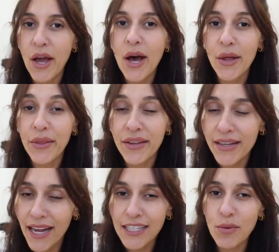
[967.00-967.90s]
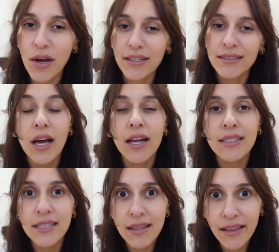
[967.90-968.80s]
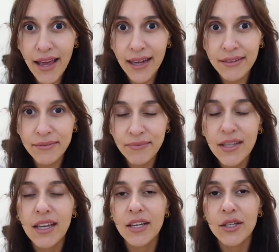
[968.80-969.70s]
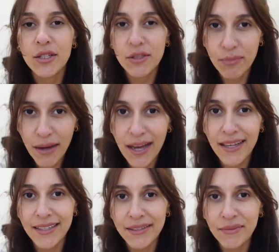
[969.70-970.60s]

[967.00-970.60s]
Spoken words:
on the next one. Until then, goodbye.